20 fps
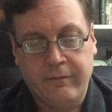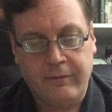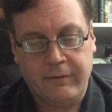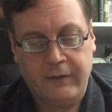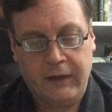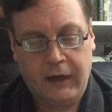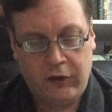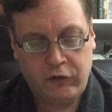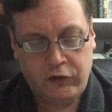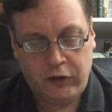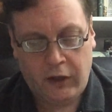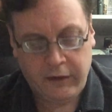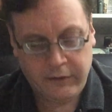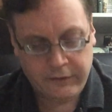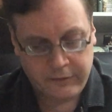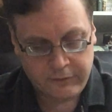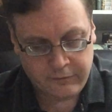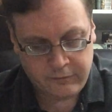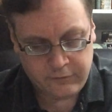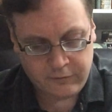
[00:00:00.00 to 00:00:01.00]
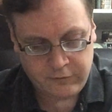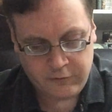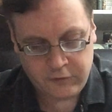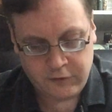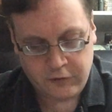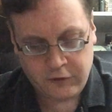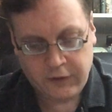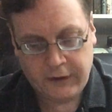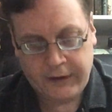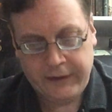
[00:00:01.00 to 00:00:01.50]
"Now done,"
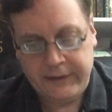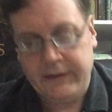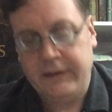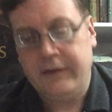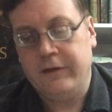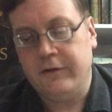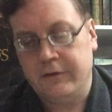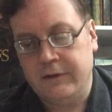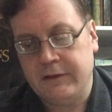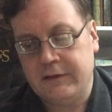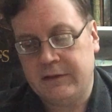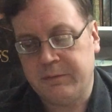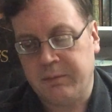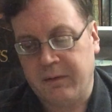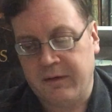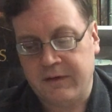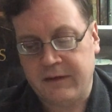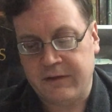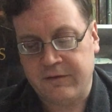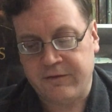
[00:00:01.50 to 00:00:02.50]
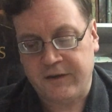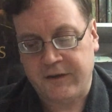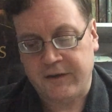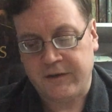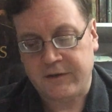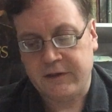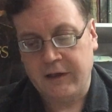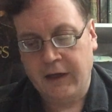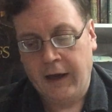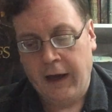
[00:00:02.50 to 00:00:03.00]
cried he who had spoken
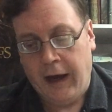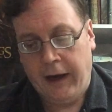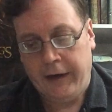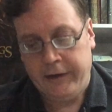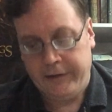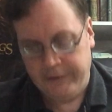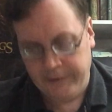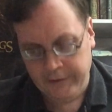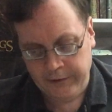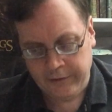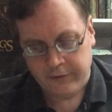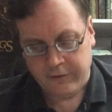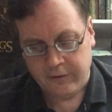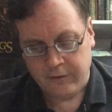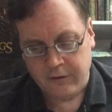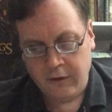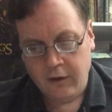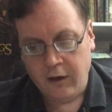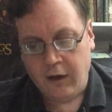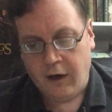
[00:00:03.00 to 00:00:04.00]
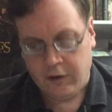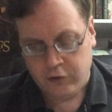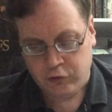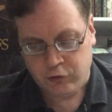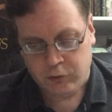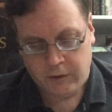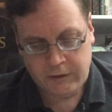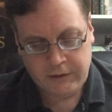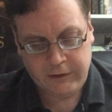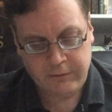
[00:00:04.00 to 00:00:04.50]
first, "and here are
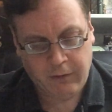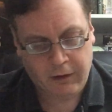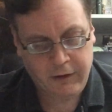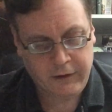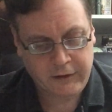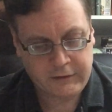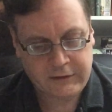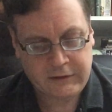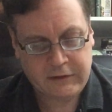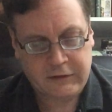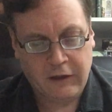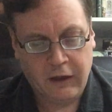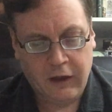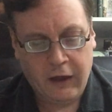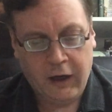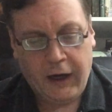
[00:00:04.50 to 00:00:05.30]
20 marks.